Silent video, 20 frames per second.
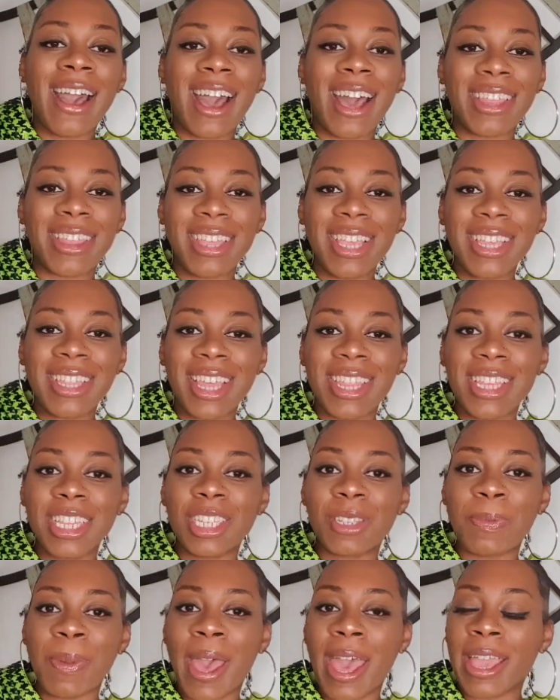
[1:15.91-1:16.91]
I think that this
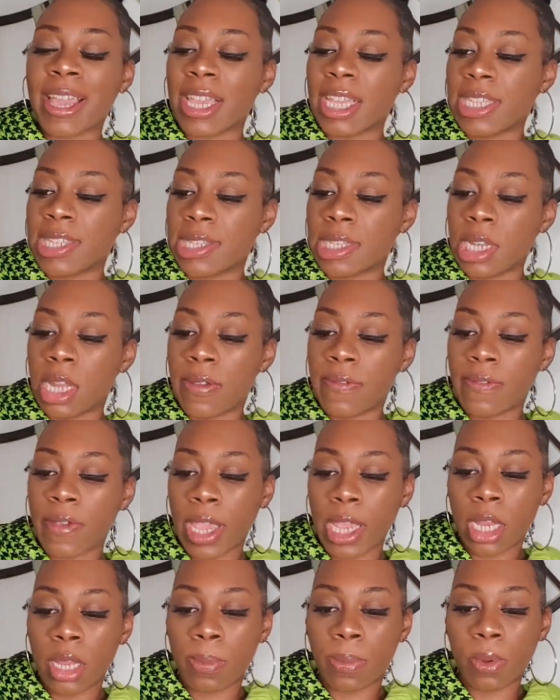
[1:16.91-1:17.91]
bag is still
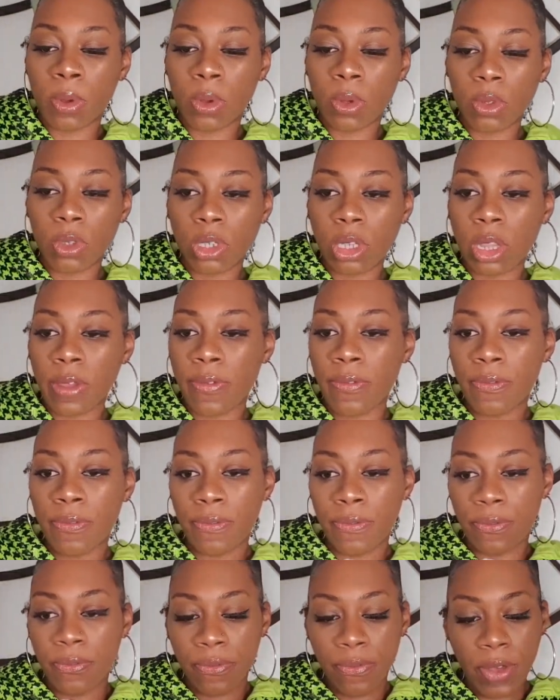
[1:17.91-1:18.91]
available. So the
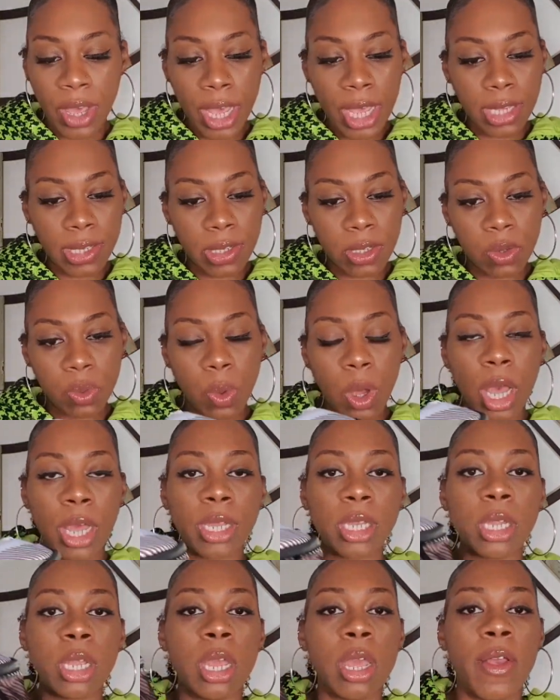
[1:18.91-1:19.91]
first one
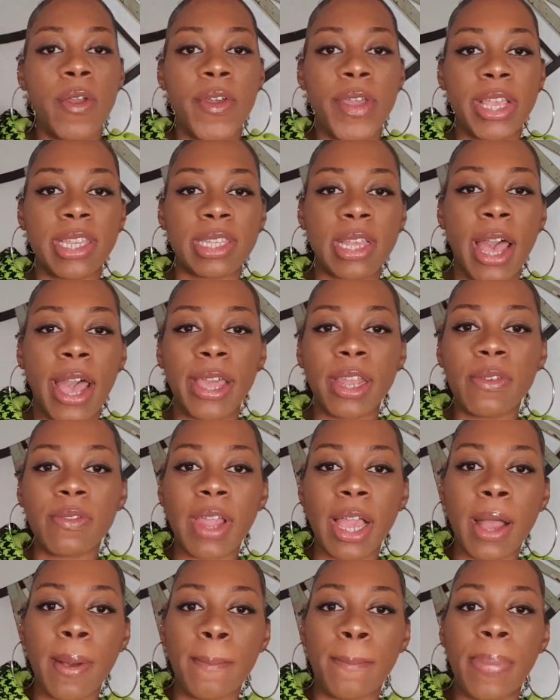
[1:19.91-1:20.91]
is kind of
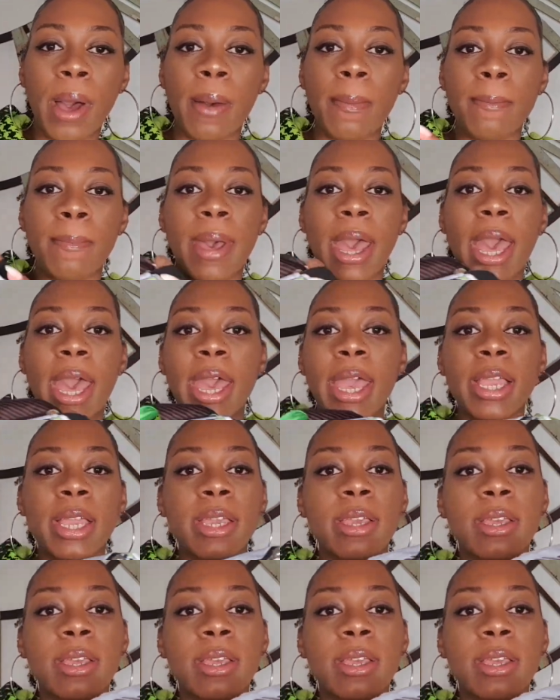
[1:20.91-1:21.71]
like a bum bag,